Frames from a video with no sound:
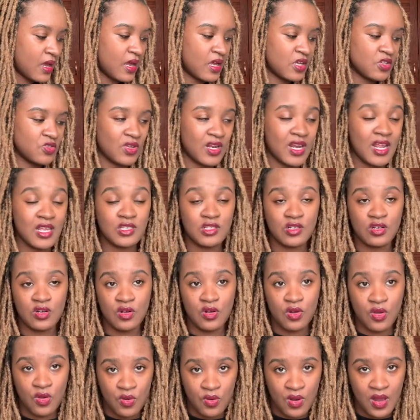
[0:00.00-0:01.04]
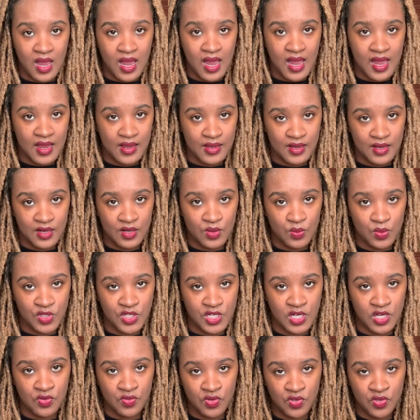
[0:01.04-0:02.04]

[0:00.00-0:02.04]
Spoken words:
as well as low iron, which has